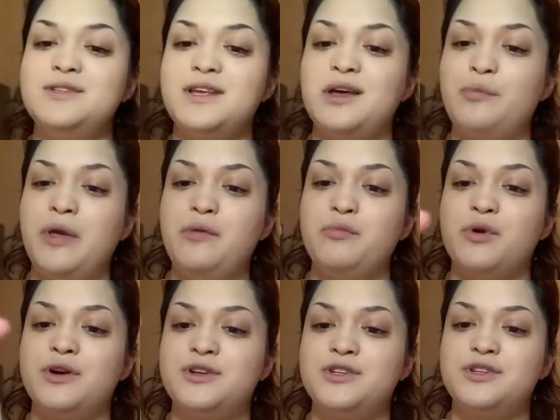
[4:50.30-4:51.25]
like a
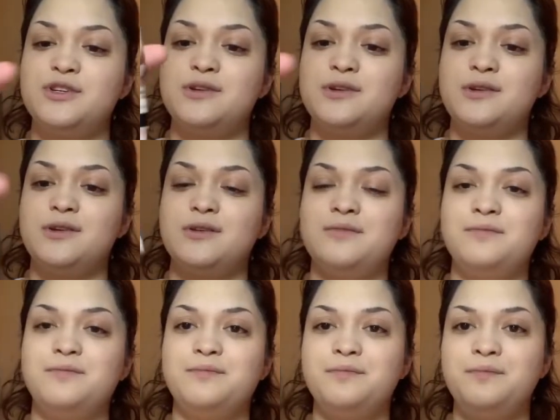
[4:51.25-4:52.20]
paintbrush.
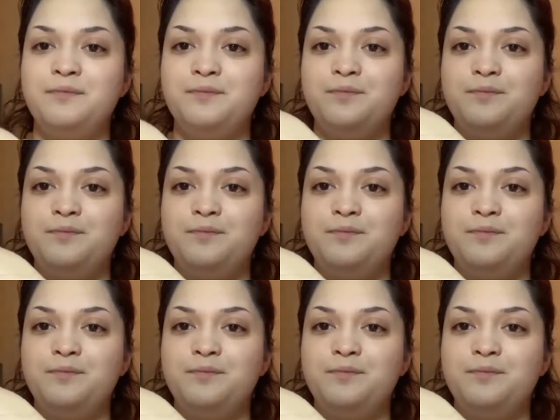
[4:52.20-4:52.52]
Hmm.